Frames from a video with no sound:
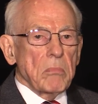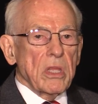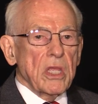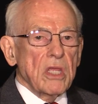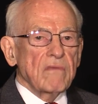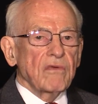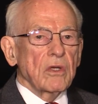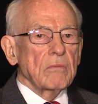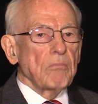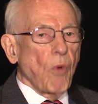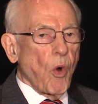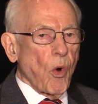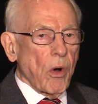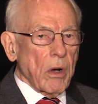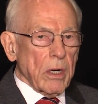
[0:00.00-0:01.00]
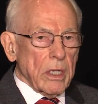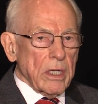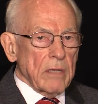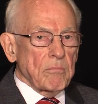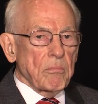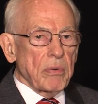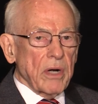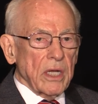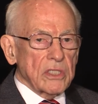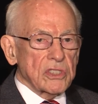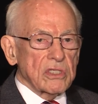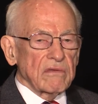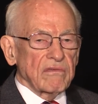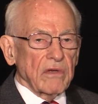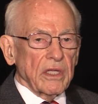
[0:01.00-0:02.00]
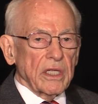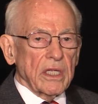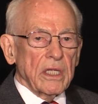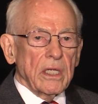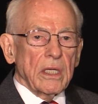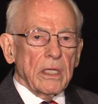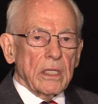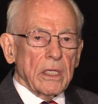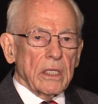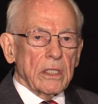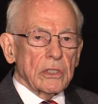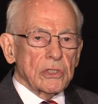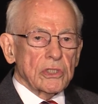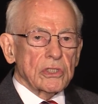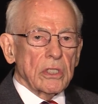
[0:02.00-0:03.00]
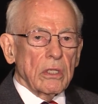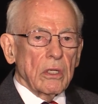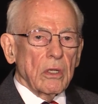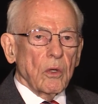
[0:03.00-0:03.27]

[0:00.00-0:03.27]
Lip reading: Even more impressively is